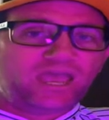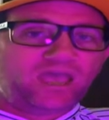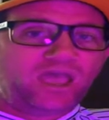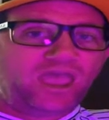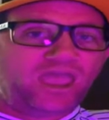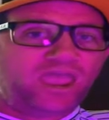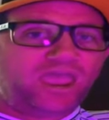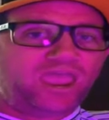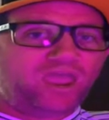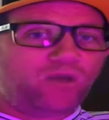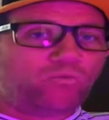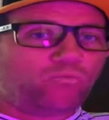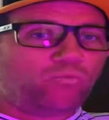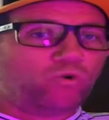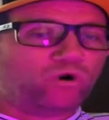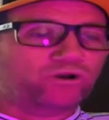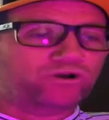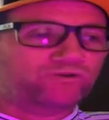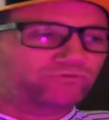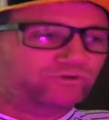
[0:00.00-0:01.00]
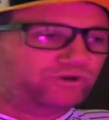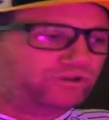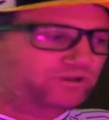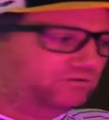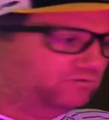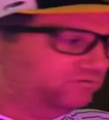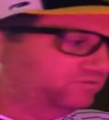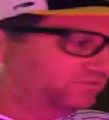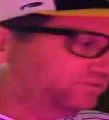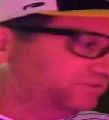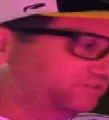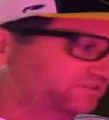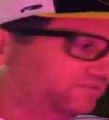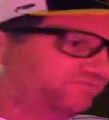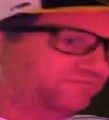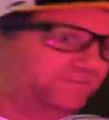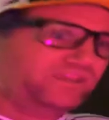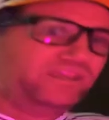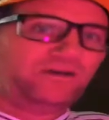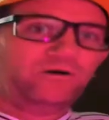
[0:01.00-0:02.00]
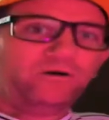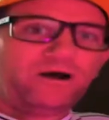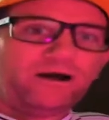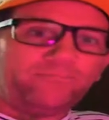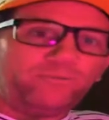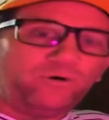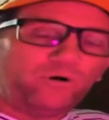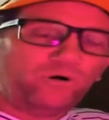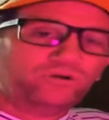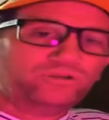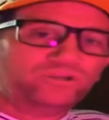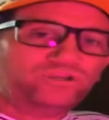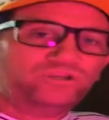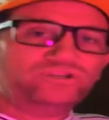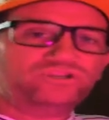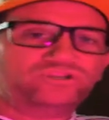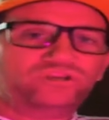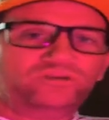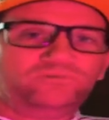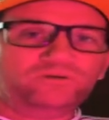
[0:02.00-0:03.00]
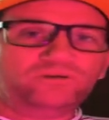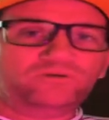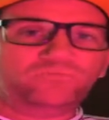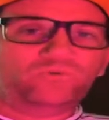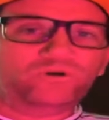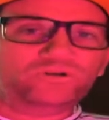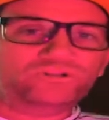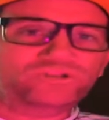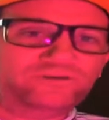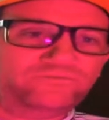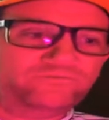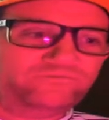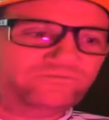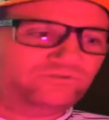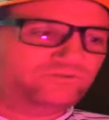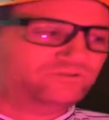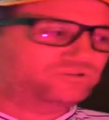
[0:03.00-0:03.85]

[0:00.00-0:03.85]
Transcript: and what a reel. There's a video up on YouTube. You can watch it through the